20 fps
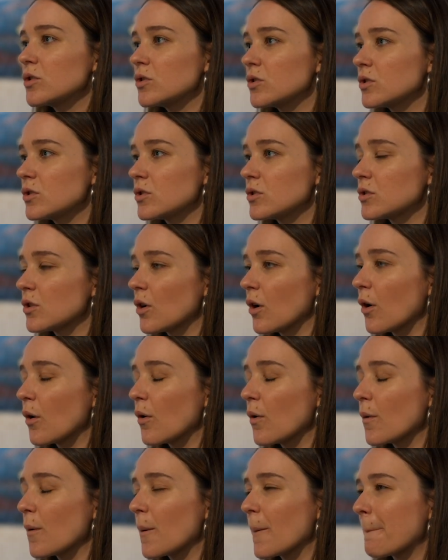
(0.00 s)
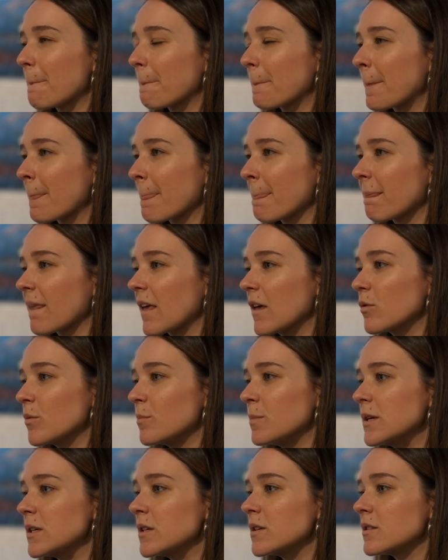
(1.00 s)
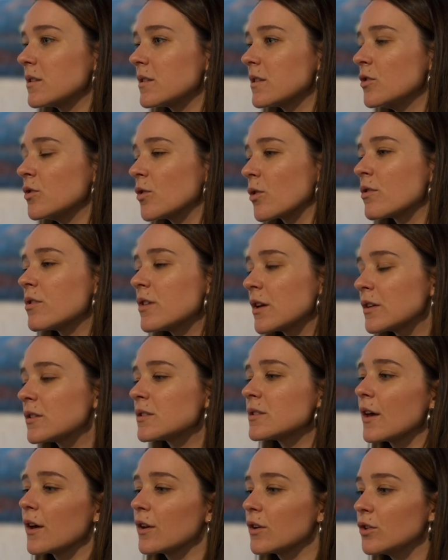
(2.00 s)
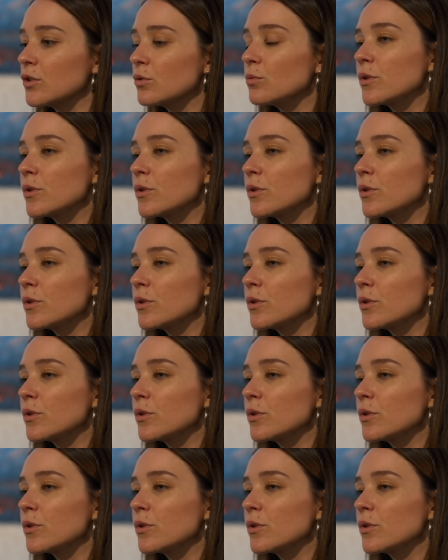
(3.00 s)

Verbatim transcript: So it would be, you know, things that you